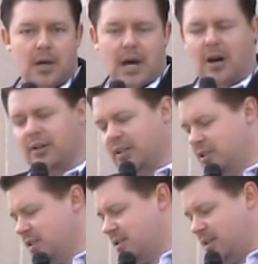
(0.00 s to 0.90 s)
Oh, you're
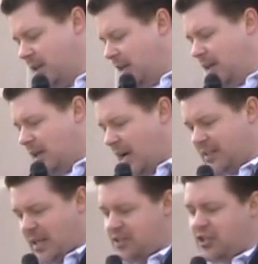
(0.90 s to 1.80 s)
just...
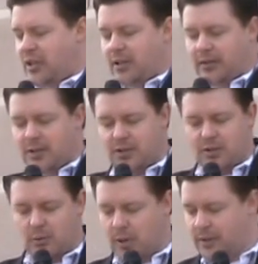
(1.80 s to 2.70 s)
It's chilling. This is
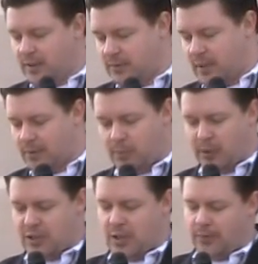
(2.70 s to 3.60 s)
the word that the
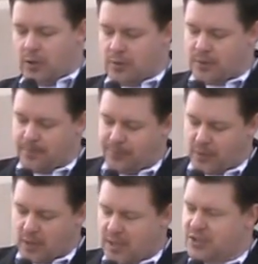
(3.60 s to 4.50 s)
police chief used.
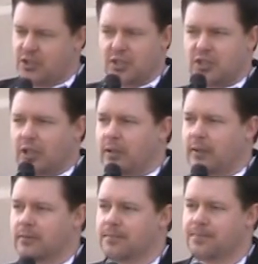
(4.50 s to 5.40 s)
This is just chilling
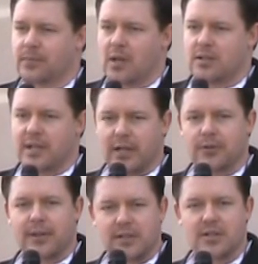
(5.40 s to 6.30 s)
to hear
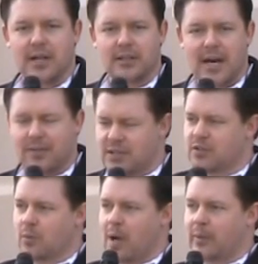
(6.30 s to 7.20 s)
things like that. And this
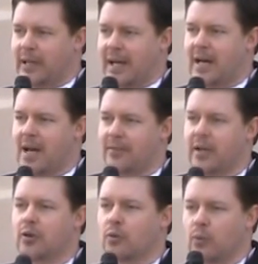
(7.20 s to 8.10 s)
is why we can't have
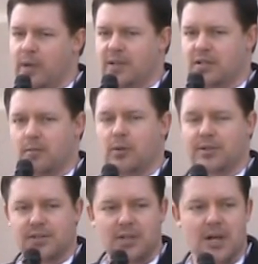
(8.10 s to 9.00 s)
a reasonable
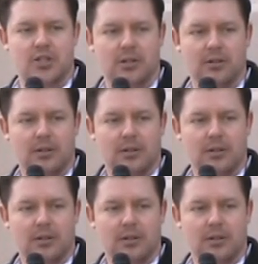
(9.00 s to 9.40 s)
discussion.